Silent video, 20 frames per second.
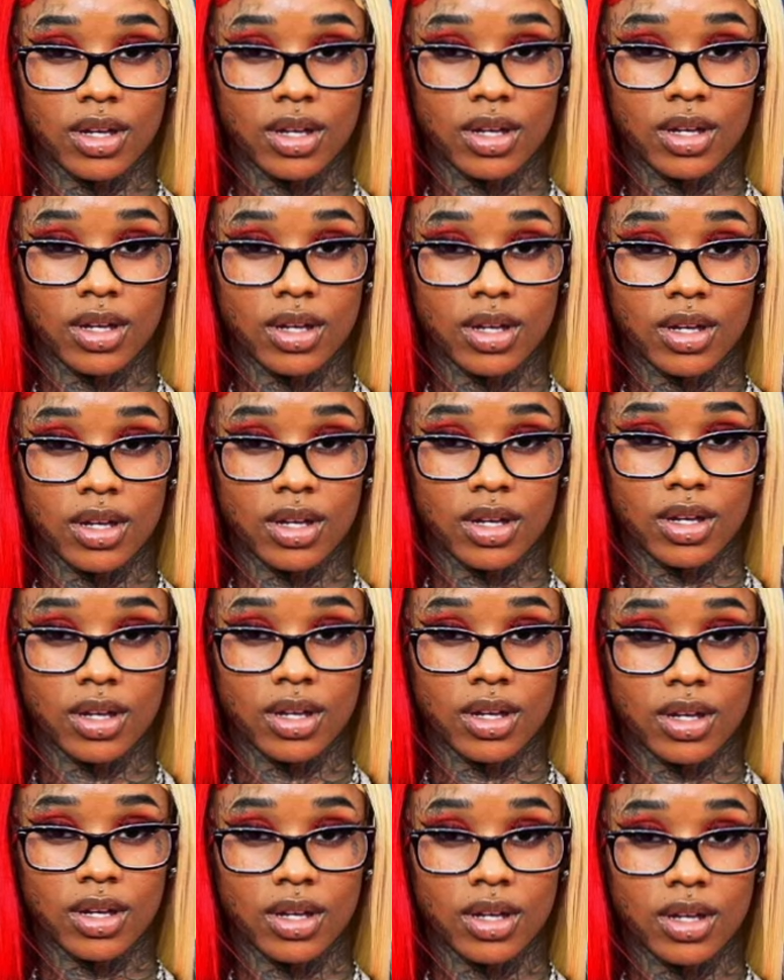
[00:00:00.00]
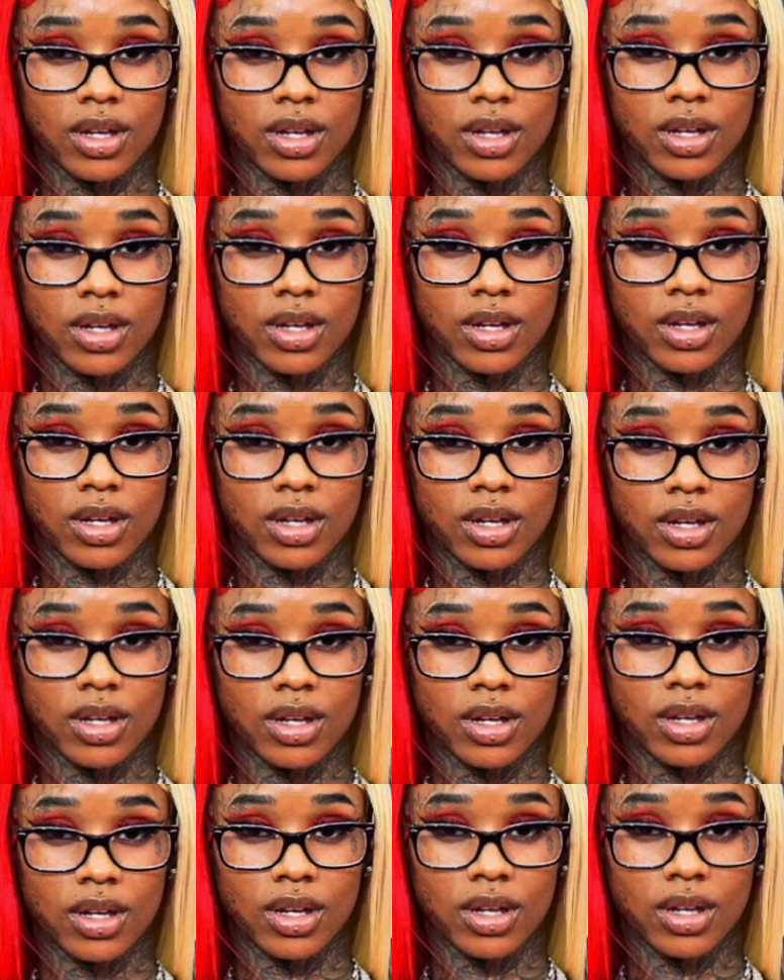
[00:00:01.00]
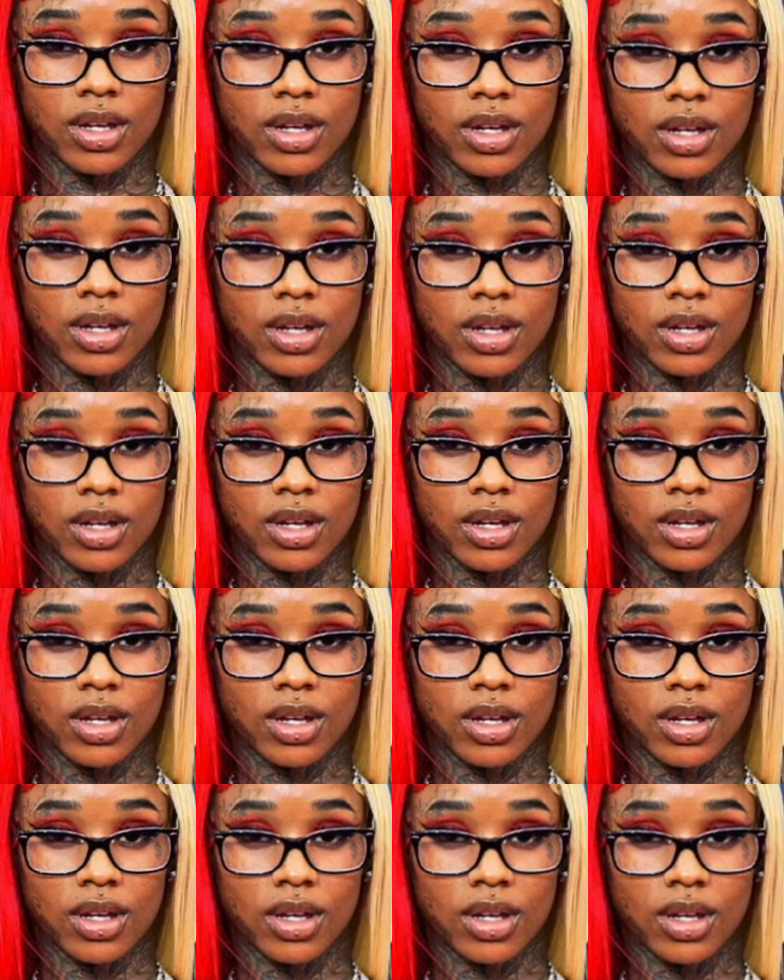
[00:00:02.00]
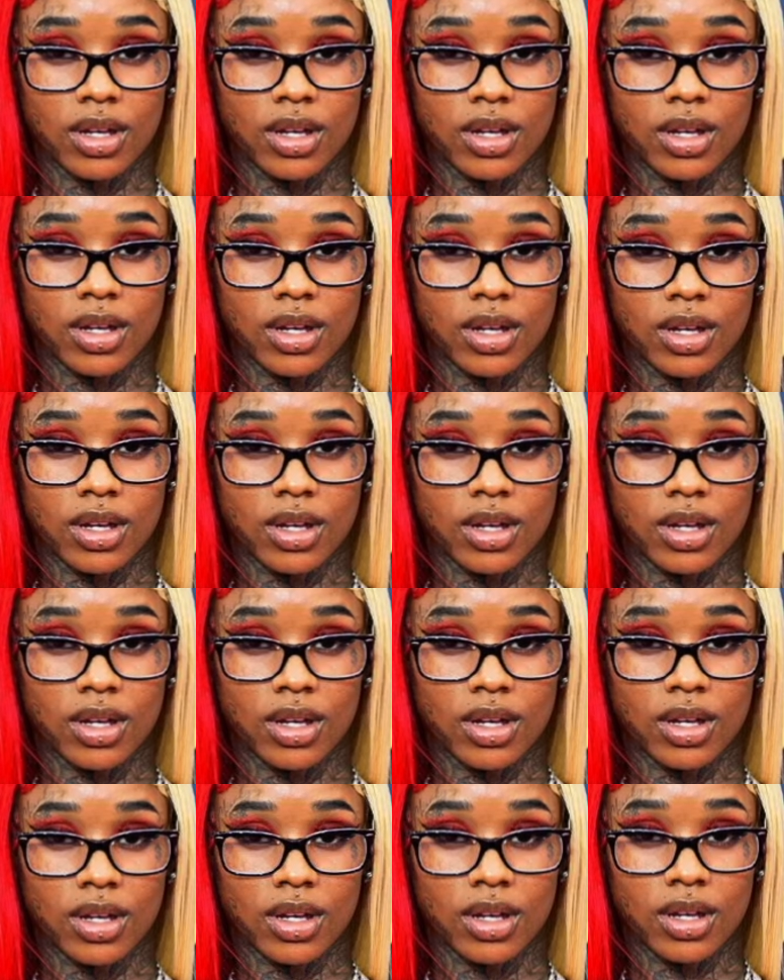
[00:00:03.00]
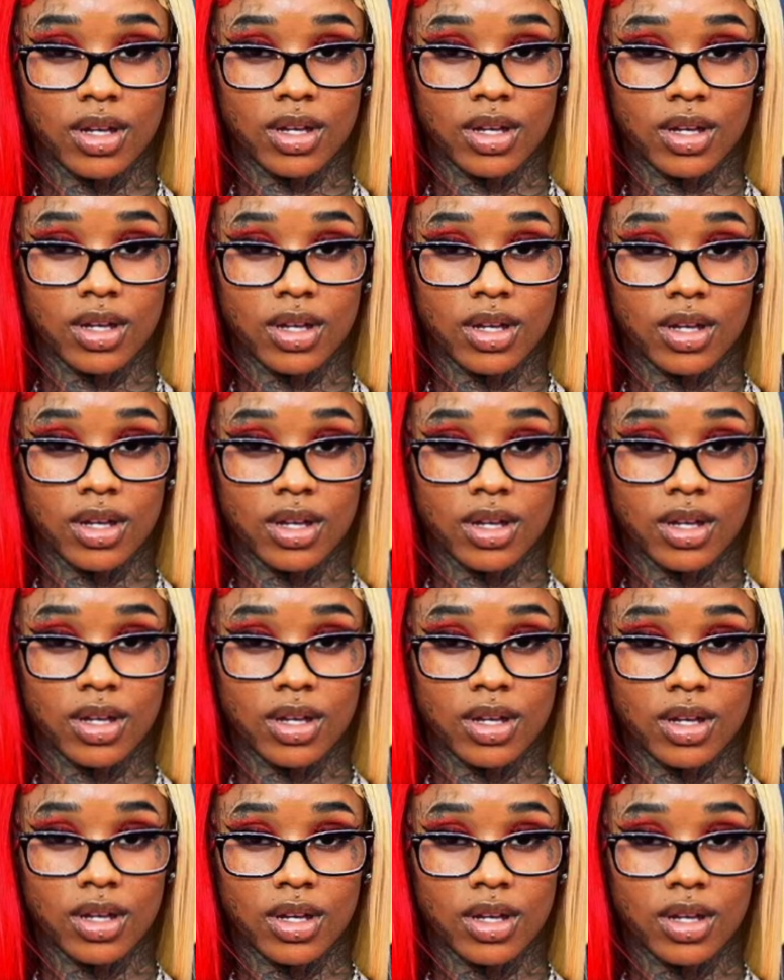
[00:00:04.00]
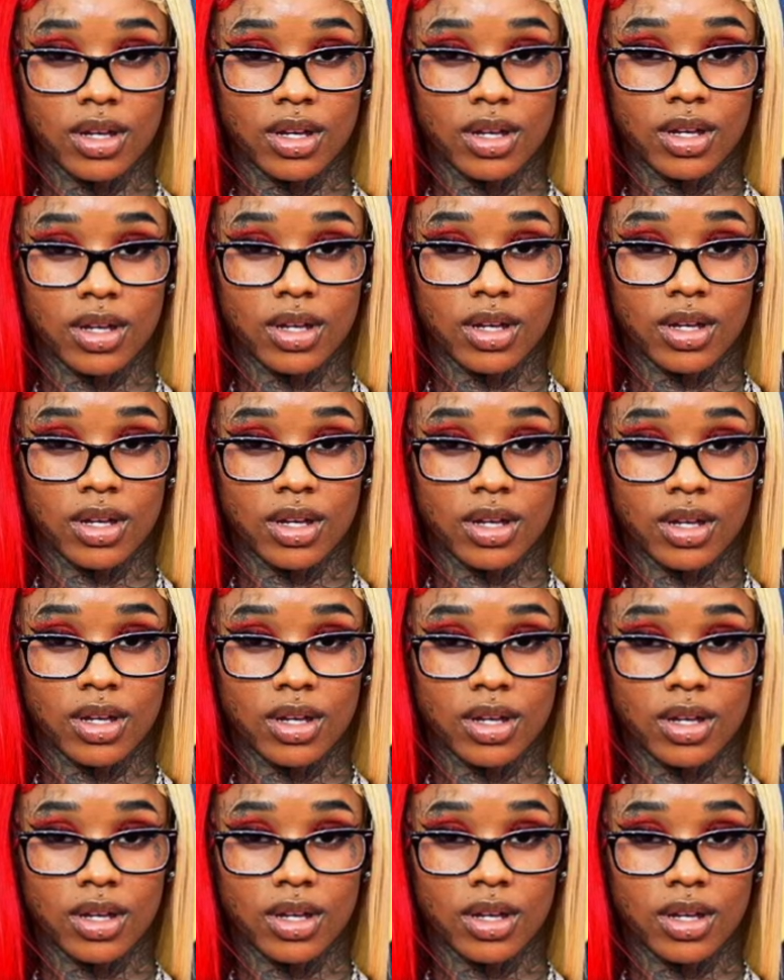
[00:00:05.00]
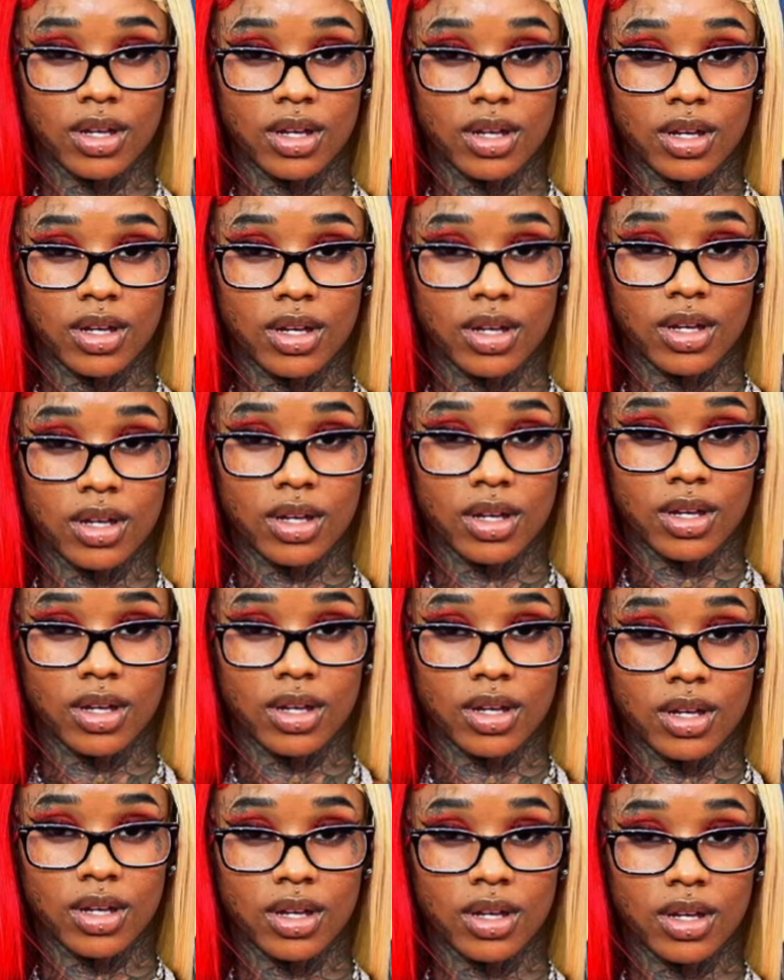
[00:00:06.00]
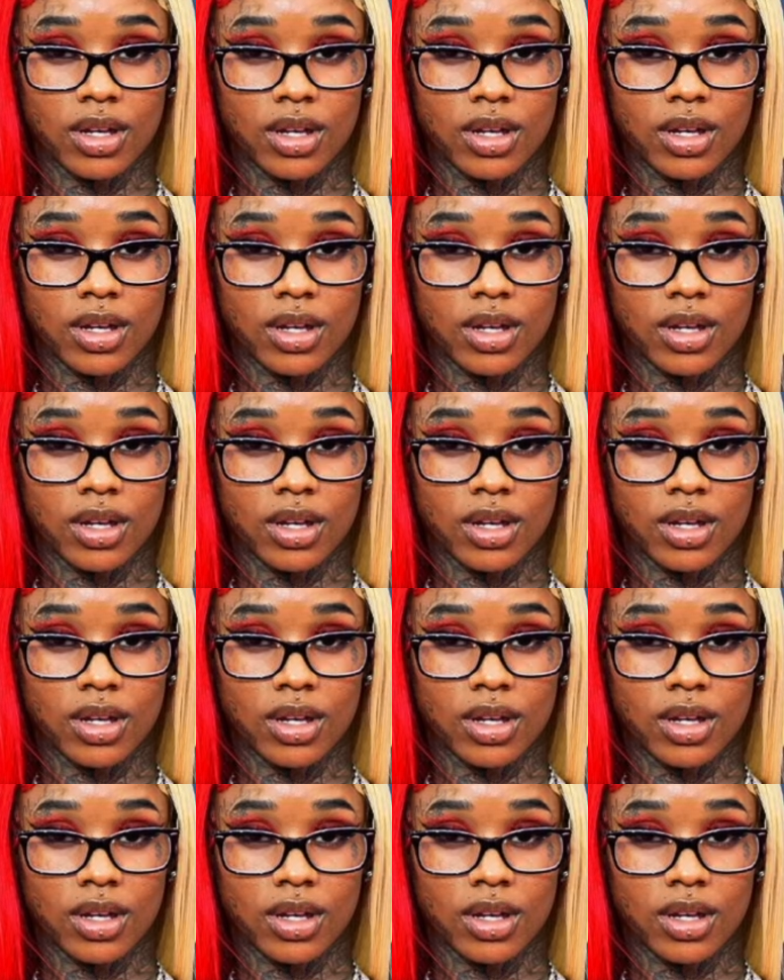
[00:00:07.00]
This person isn't speaking.